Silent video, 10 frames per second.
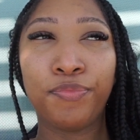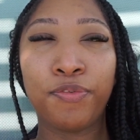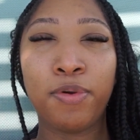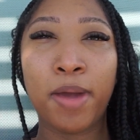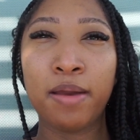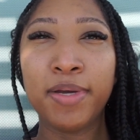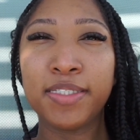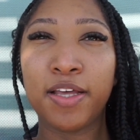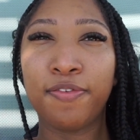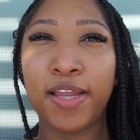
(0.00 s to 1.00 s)
reminding
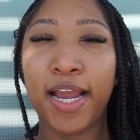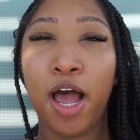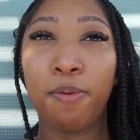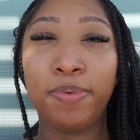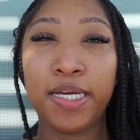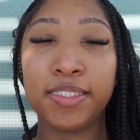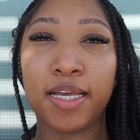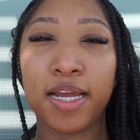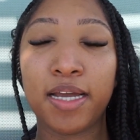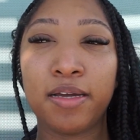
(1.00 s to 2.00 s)
myself like how blessed
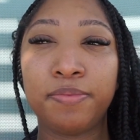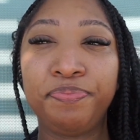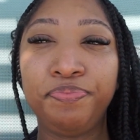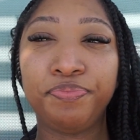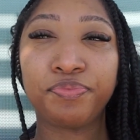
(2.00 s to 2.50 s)
I am